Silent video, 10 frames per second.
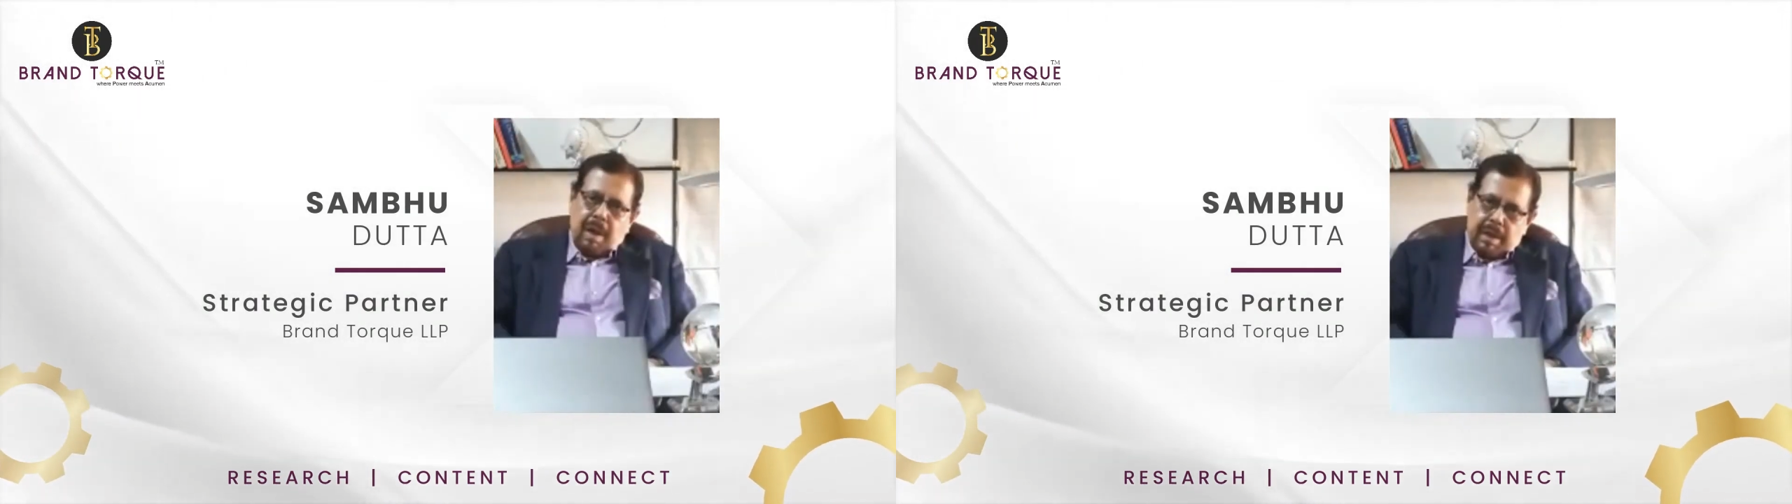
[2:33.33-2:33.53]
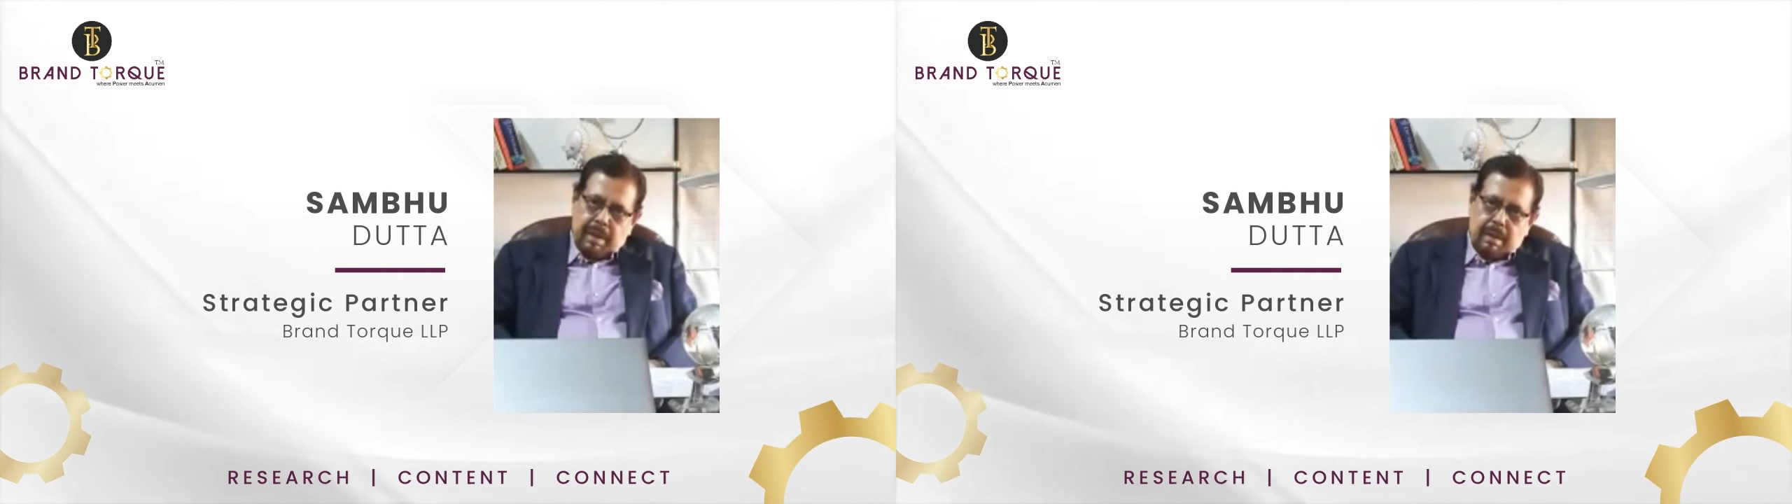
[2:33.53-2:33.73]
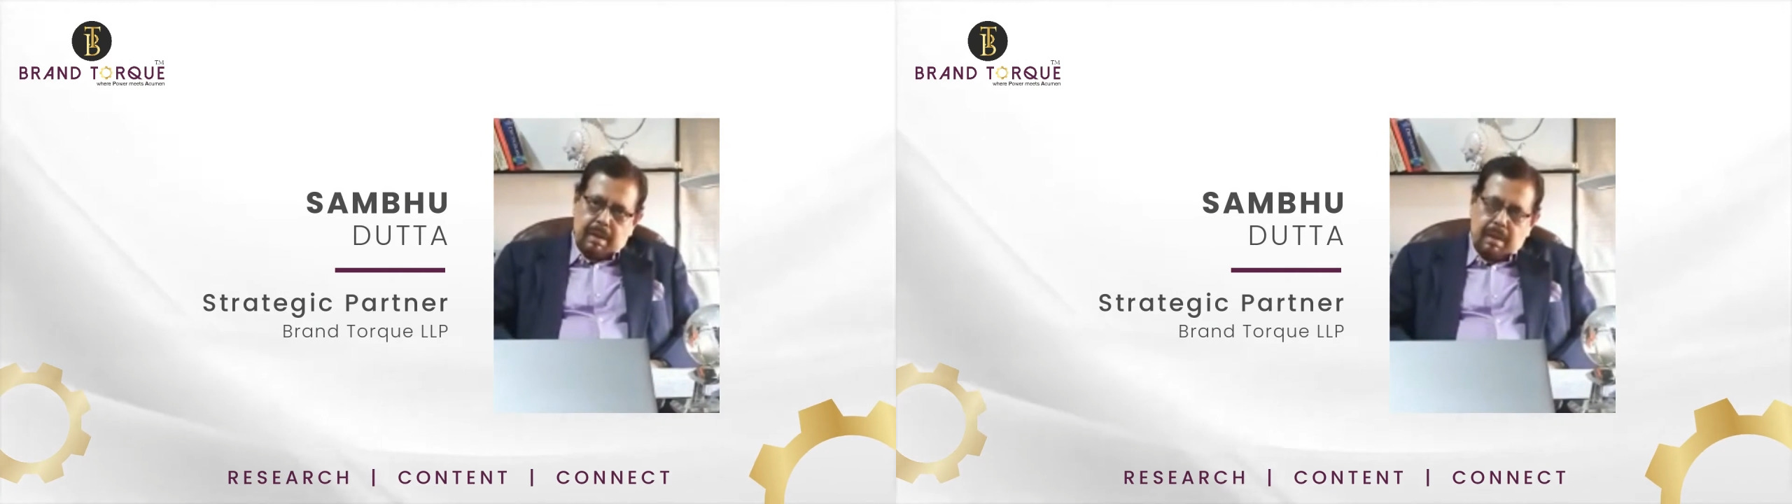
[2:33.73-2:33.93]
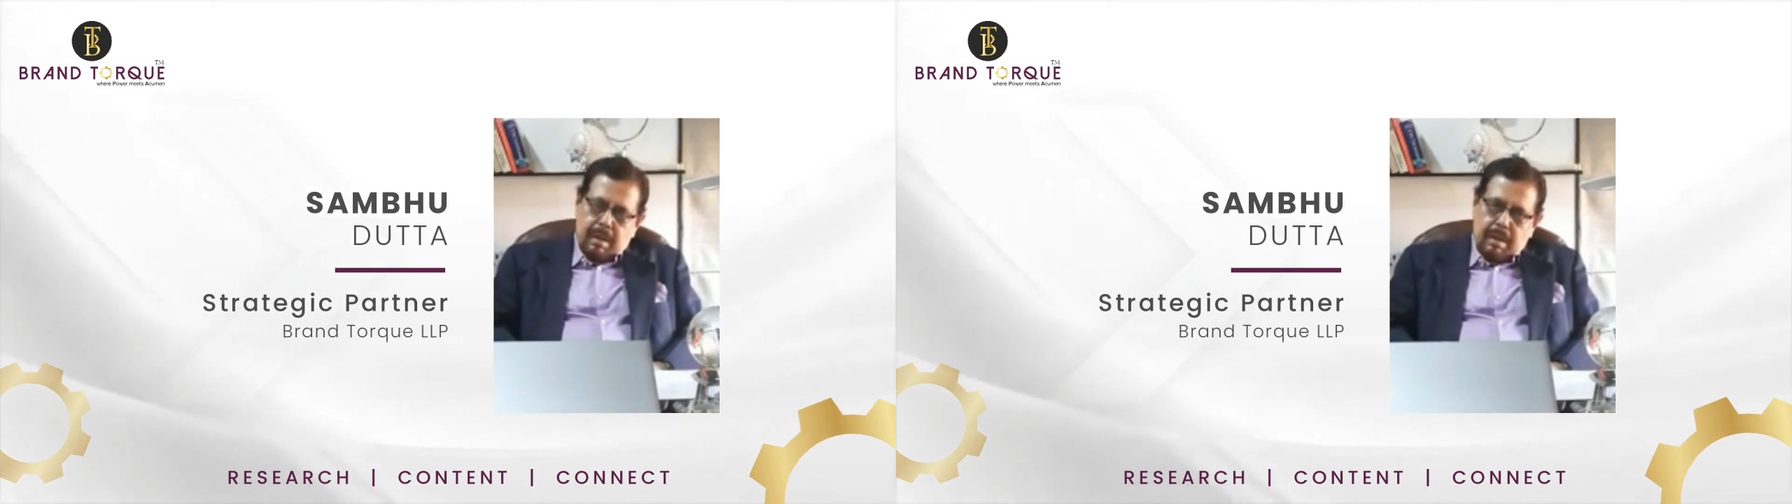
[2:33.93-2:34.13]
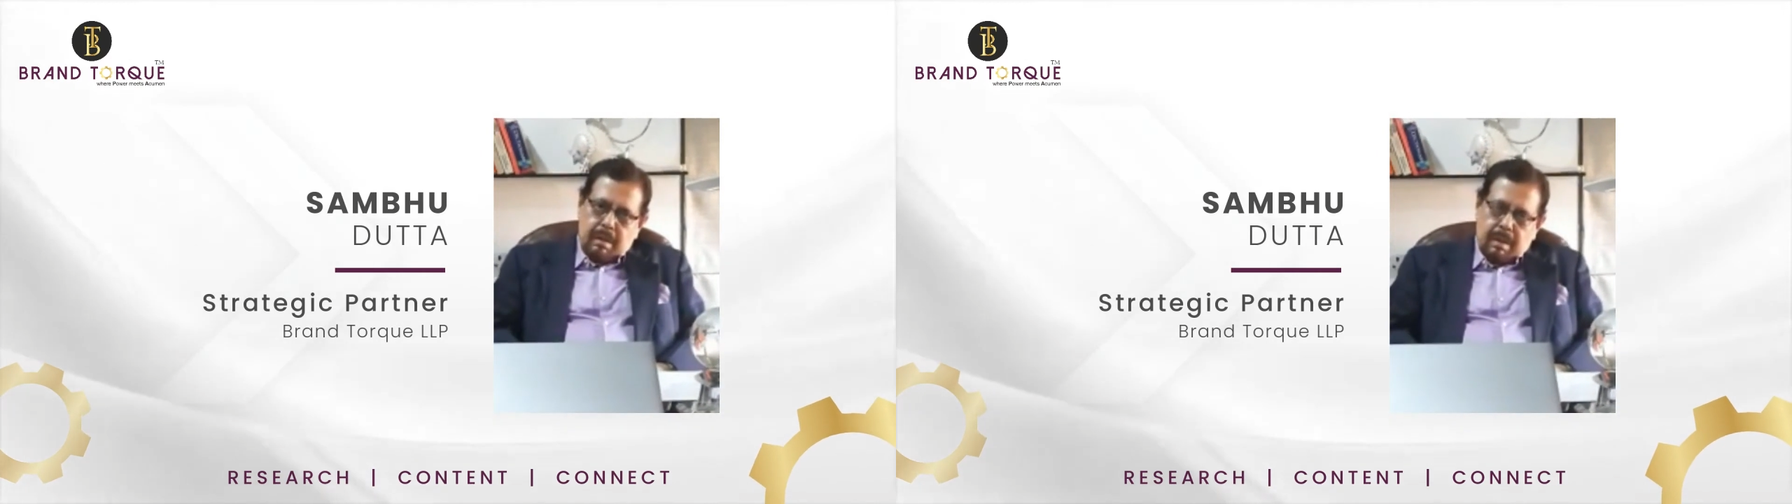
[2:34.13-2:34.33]
My
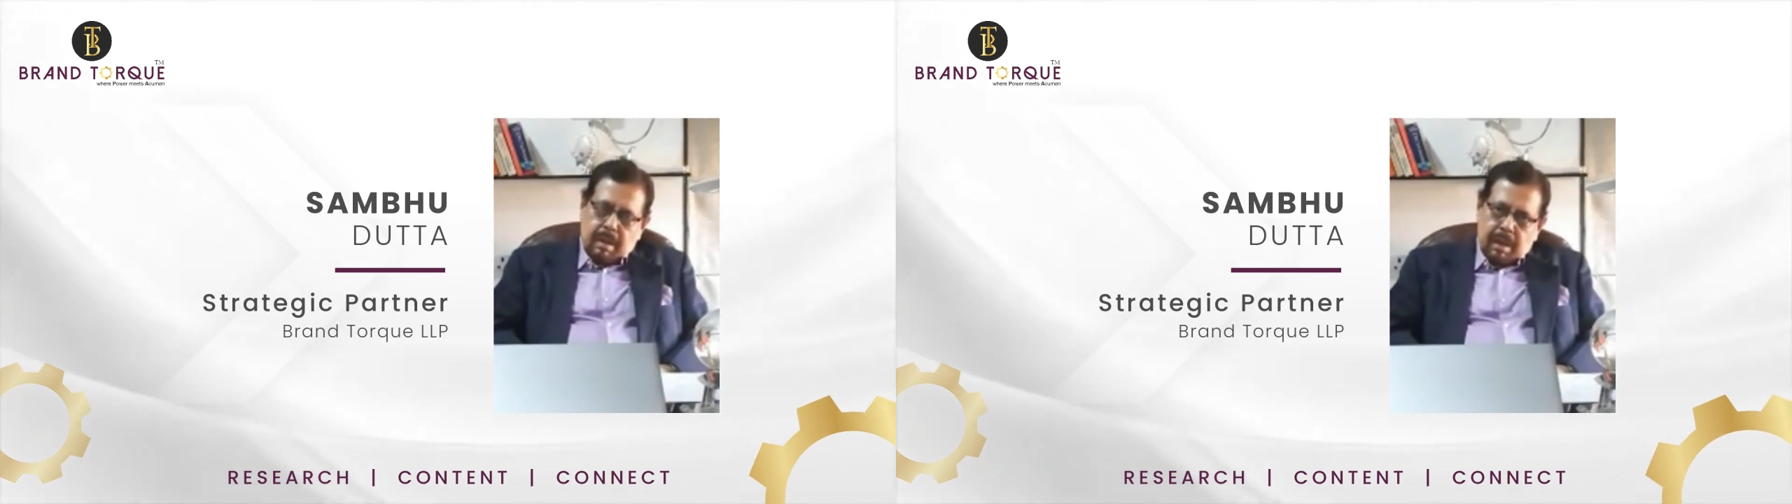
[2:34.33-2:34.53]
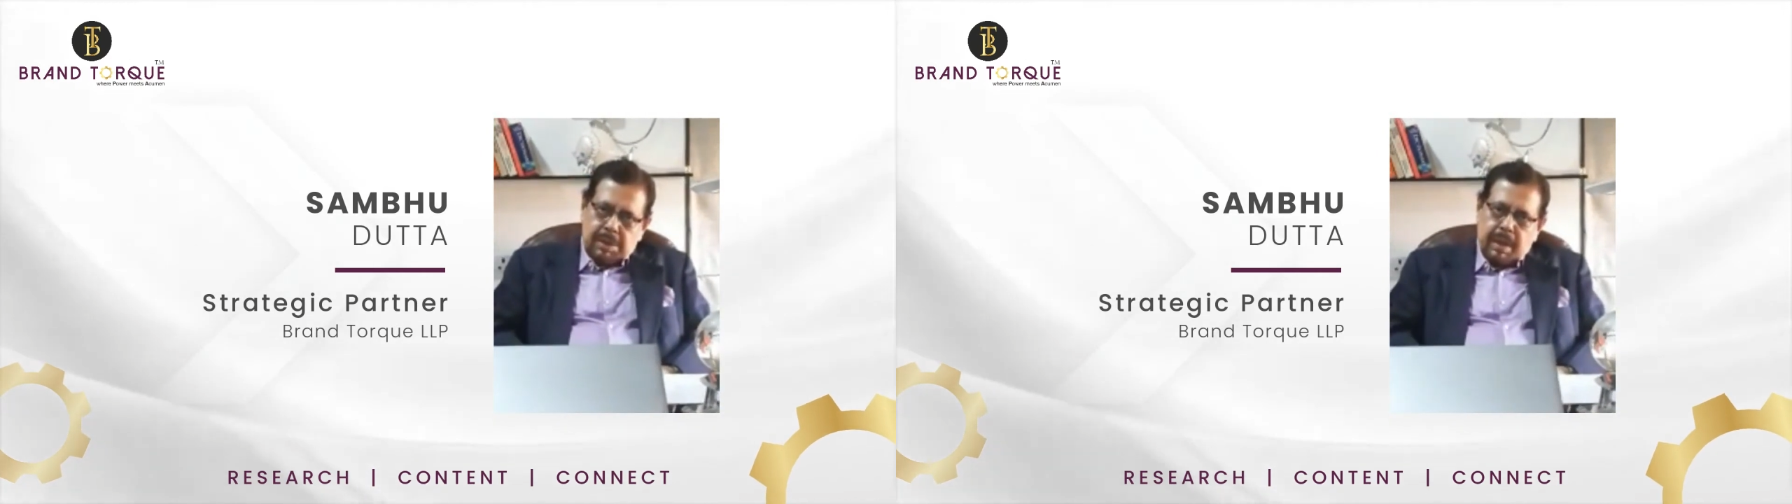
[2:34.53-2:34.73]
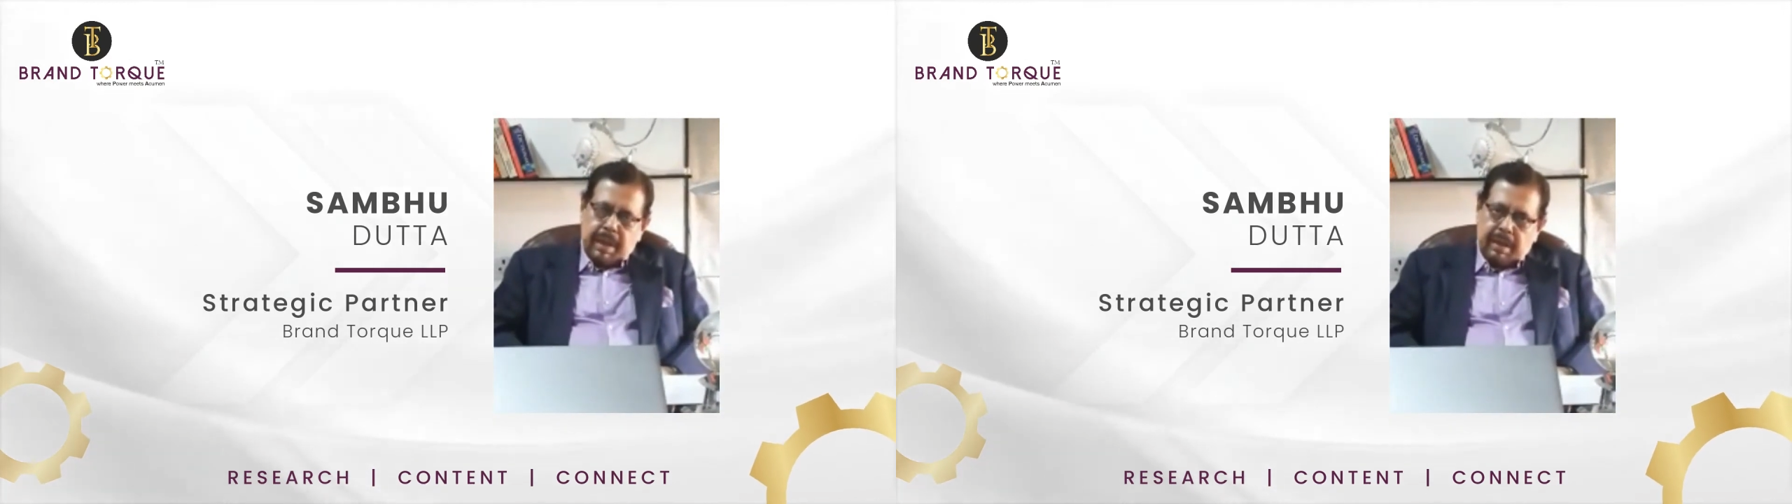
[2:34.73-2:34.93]
last